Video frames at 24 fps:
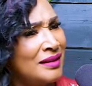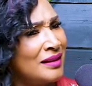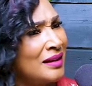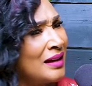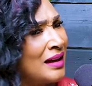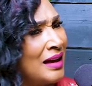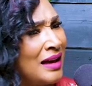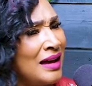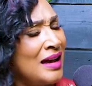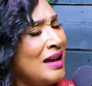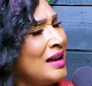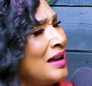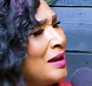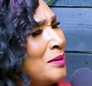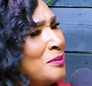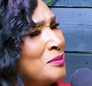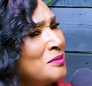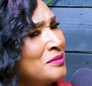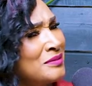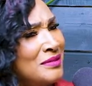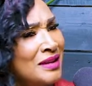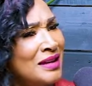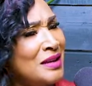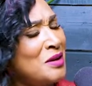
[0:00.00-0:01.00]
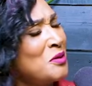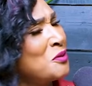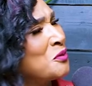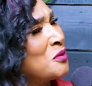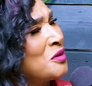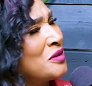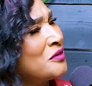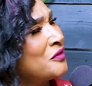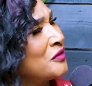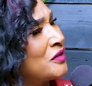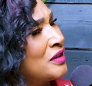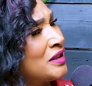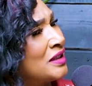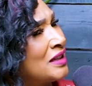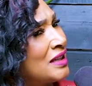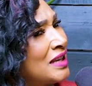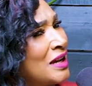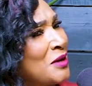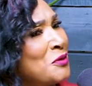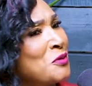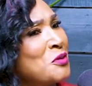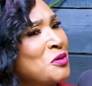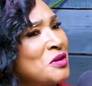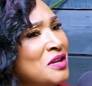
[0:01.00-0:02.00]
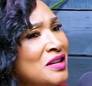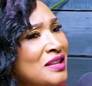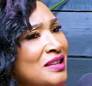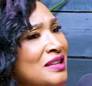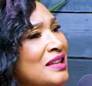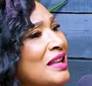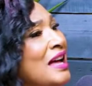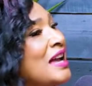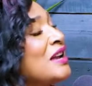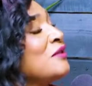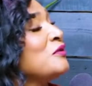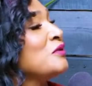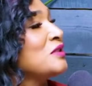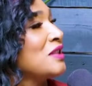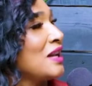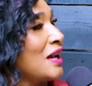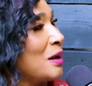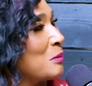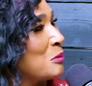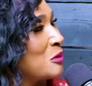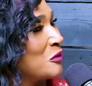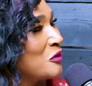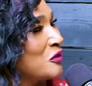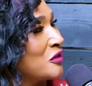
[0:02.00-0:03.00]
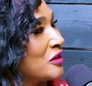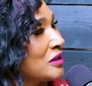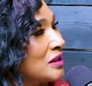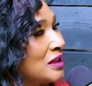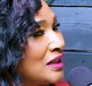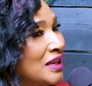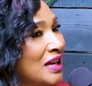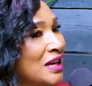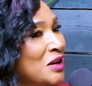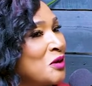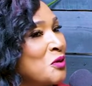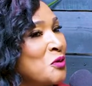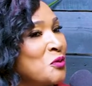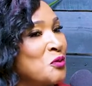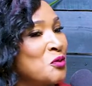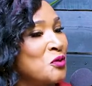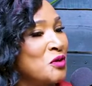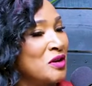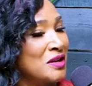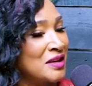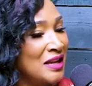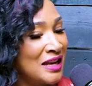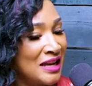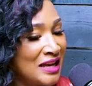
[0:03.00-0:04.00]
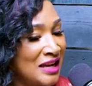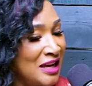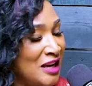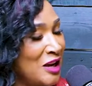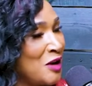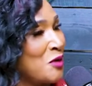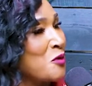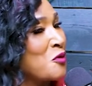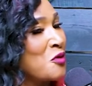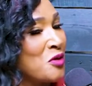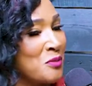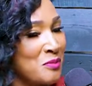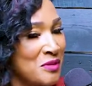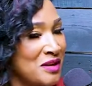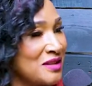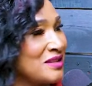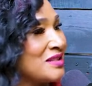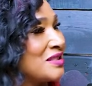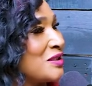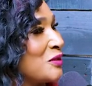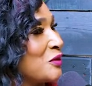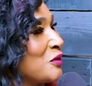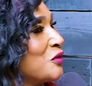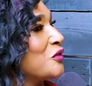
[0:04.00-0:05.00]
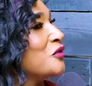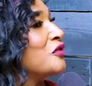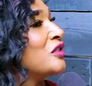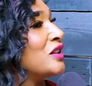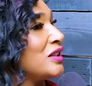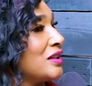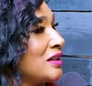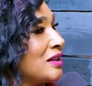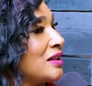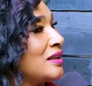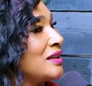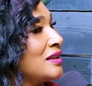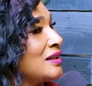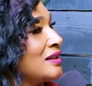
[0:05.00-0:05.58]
I, I'm, I don't want fun. I want a lifetime of fun. I don't want increments of fun,